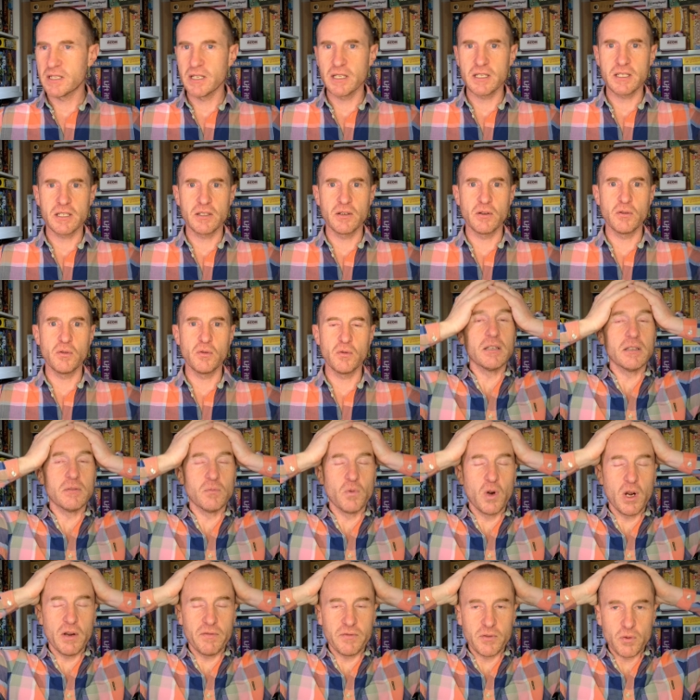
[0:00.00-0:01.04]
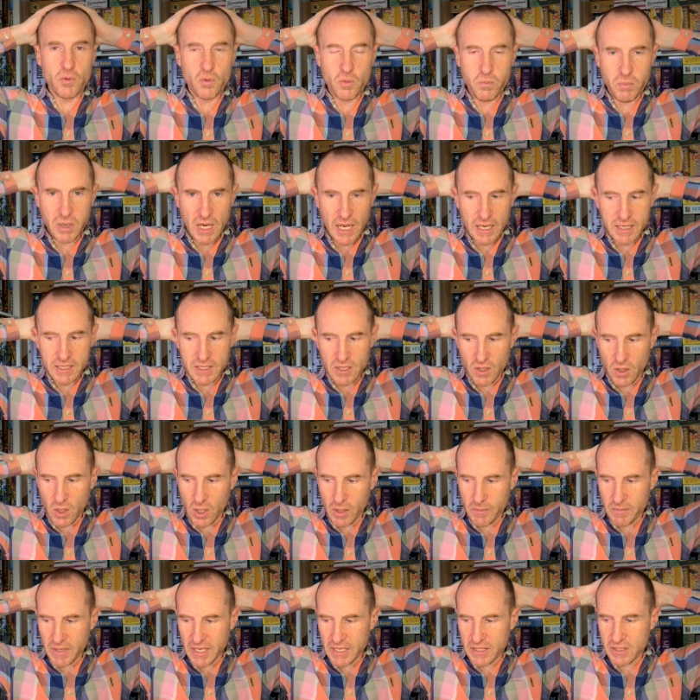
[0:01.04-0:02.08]
it still worth your
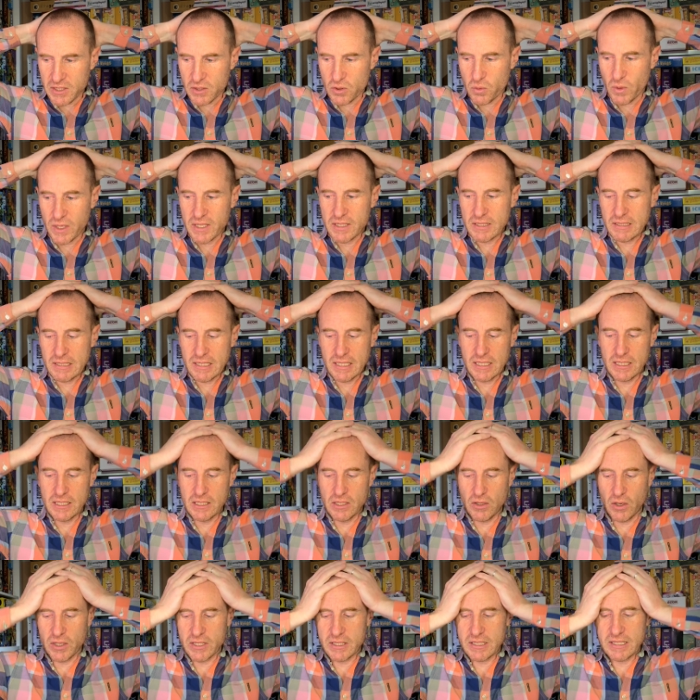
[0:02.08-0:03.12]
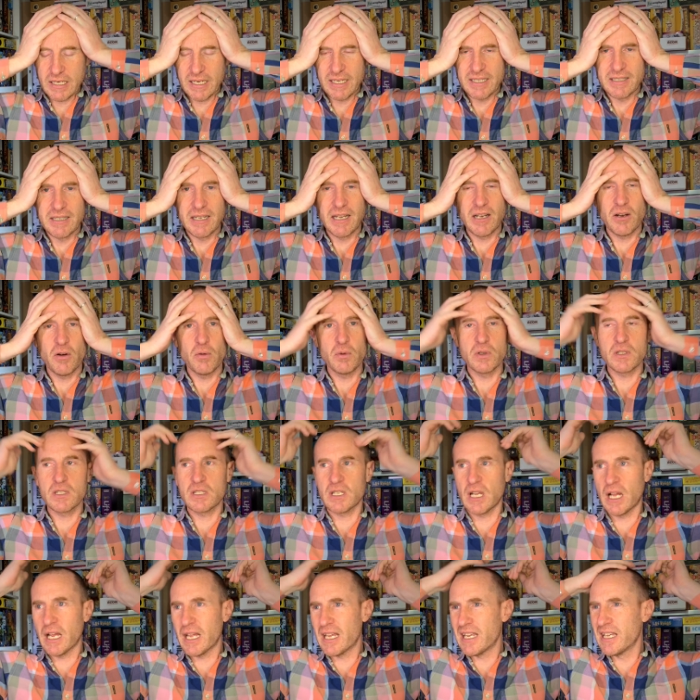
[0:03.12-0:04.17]
playtime in 2019? I would
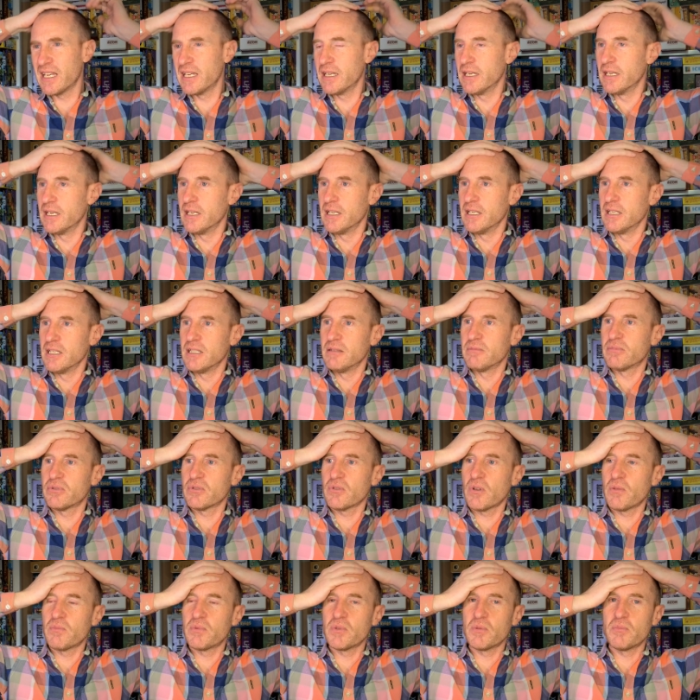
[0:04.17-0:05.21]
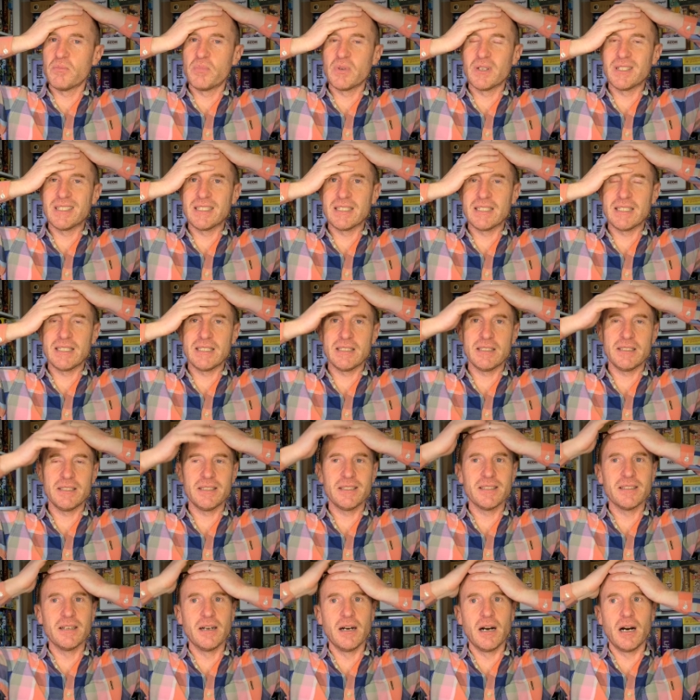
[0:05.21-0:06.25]
say
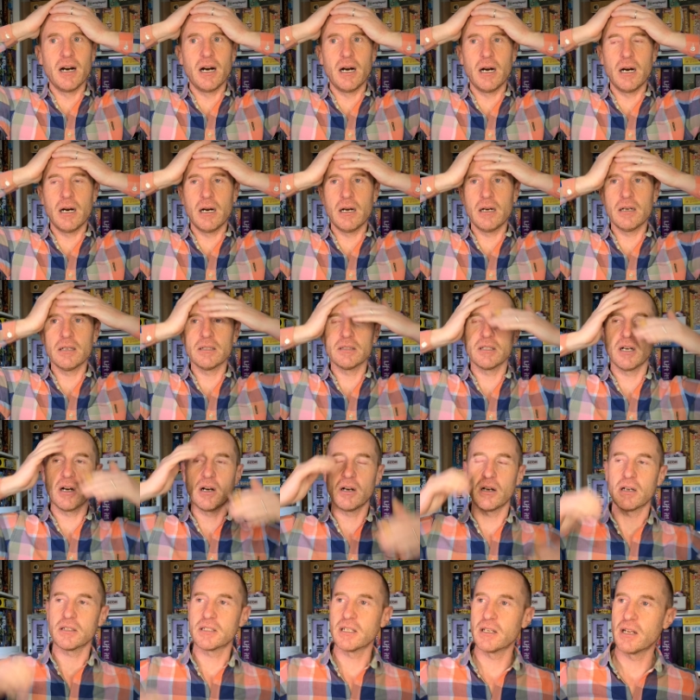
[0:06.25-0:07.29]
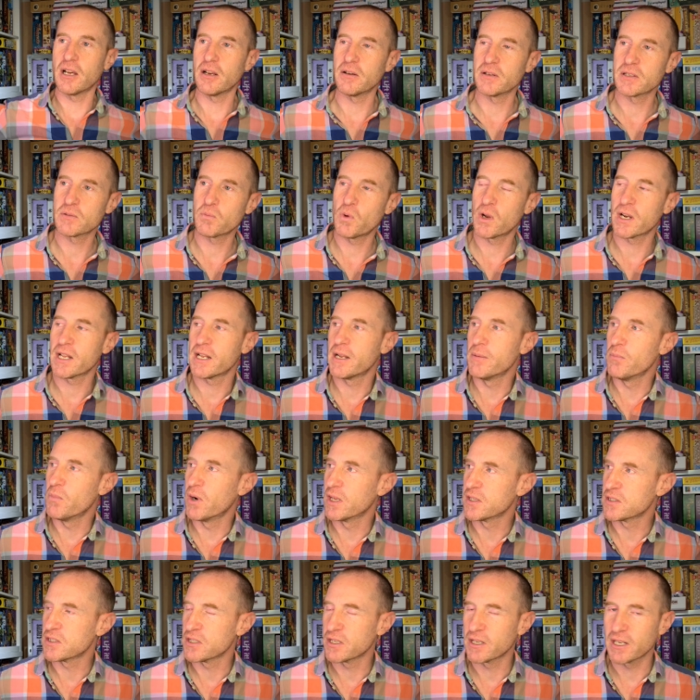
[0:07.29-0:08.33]
probably, I don't know, it's one of them
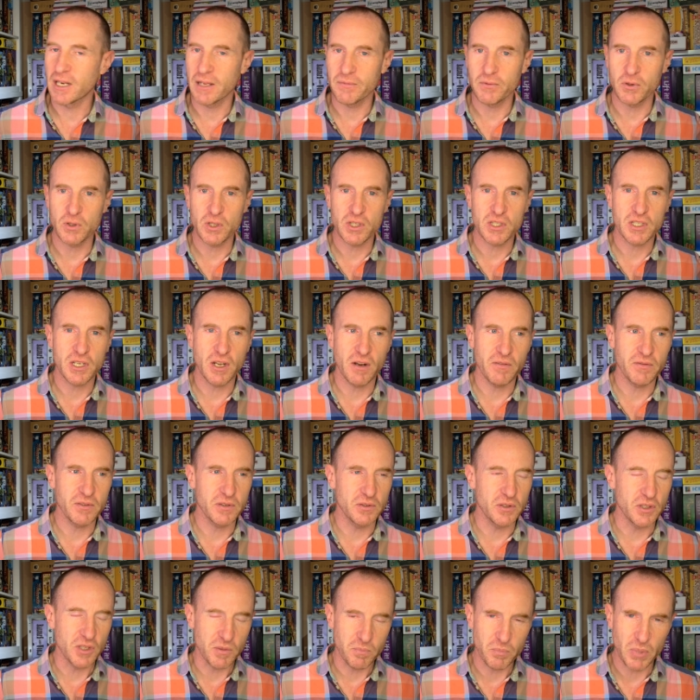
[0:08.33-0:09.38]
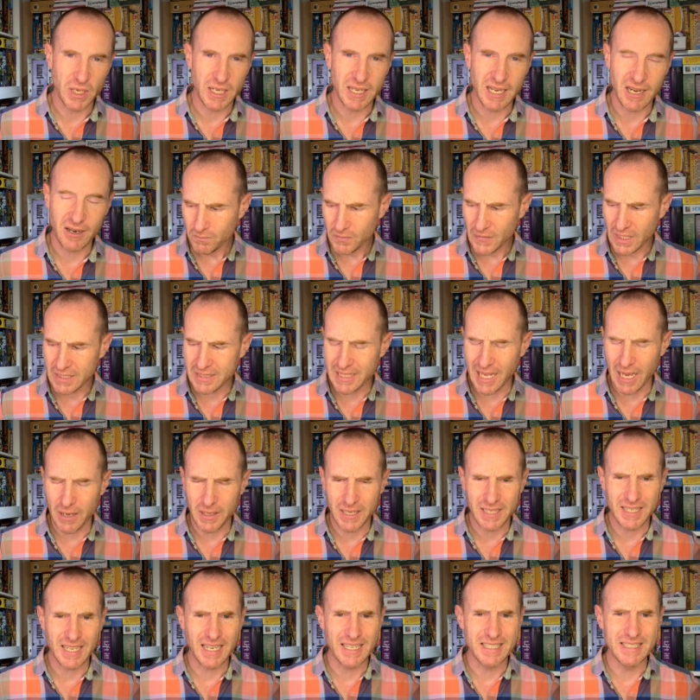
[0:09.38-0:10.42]
ones you can have on your shelf and you just pick out now and
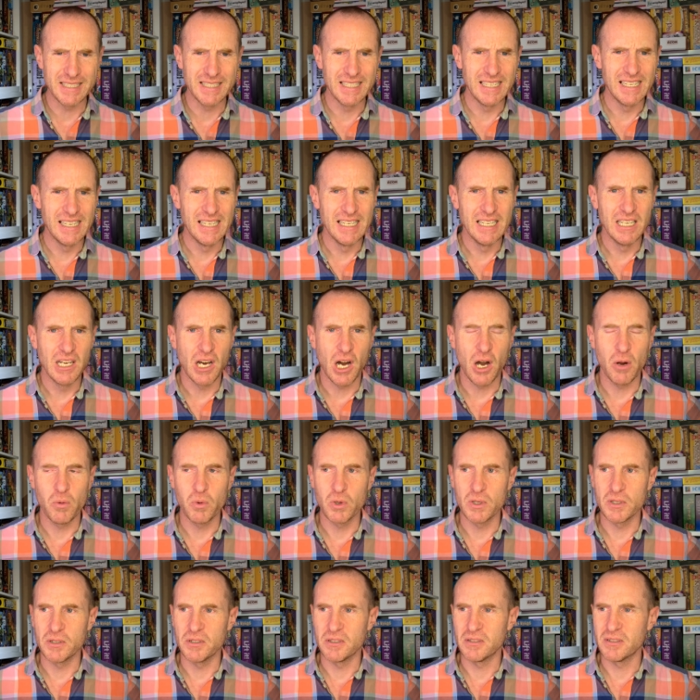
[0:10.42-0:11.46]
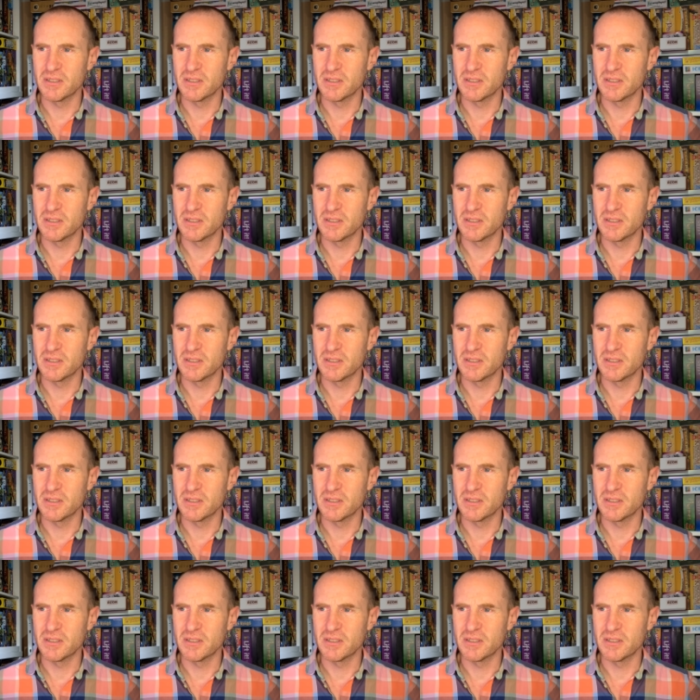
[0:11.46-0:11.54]
again. I wouldn't